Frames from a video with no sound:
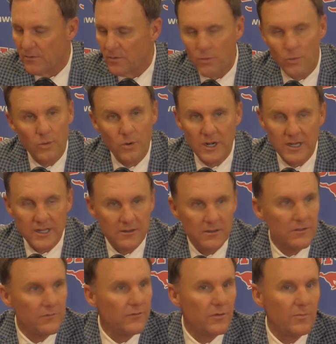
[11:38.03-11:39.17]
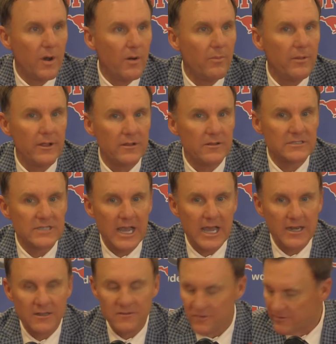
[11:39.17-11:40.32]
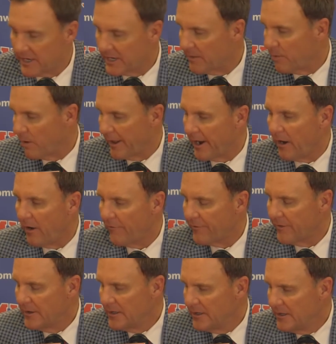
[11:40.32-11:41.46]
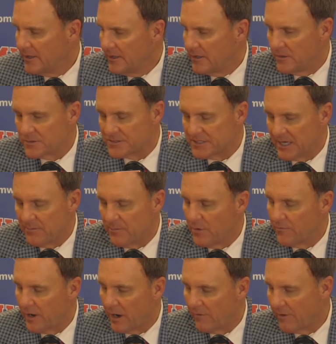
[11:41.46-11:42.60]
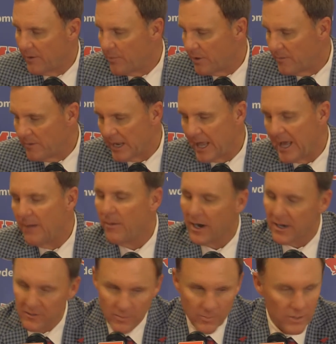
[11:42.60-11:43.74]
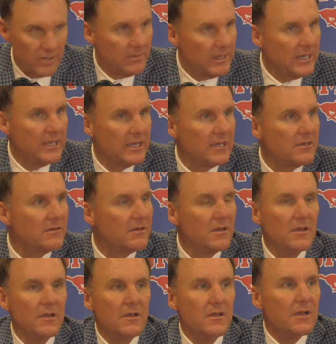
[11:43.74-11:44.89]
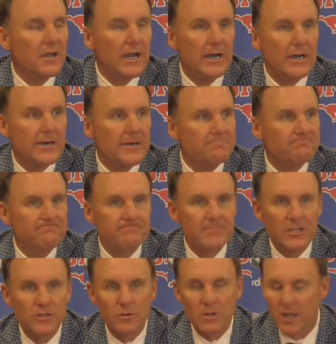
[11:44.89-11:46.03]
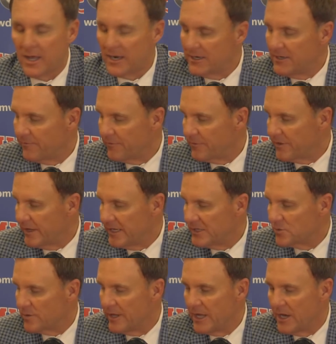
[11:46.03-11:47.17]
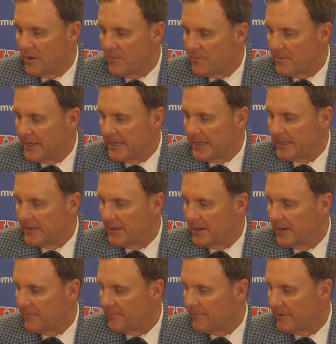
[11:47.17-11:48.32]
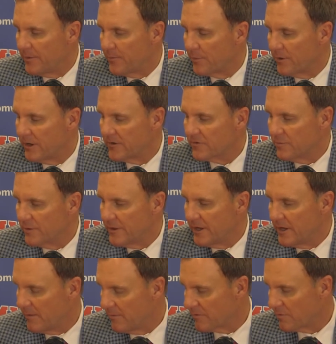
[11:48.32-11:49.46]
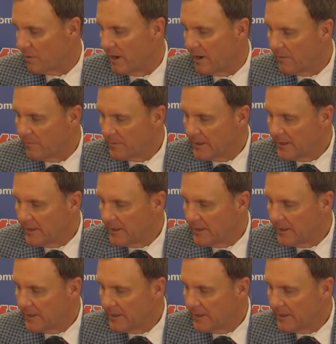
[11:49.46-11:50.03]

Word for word: A really good football player. This guy doesn't take a play off. You'll see him moved off. They'll put him at linebacker. They'll put him at end. Um, they do a lot of different things with him, and I'm um, very impressed with him as well.